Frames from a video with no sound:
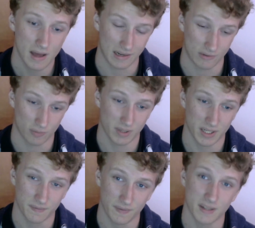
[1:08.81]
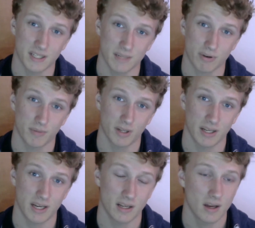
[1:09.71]
and to replace Fantasy Premier
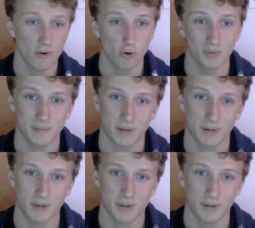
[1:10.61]
League will be